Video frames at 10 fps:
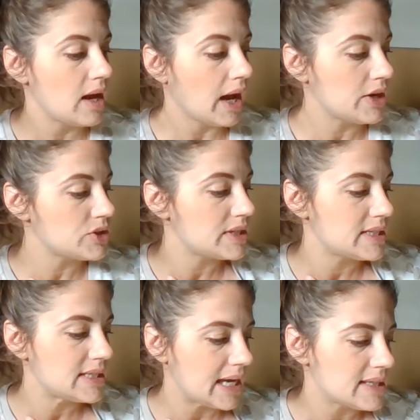
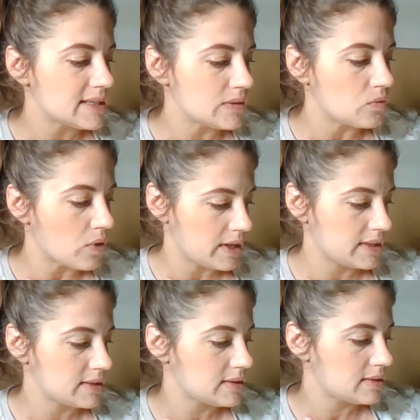hundreds, tens, and
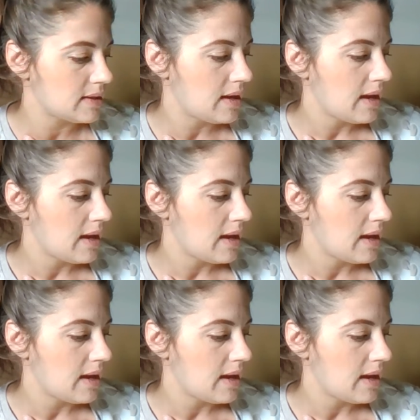ones.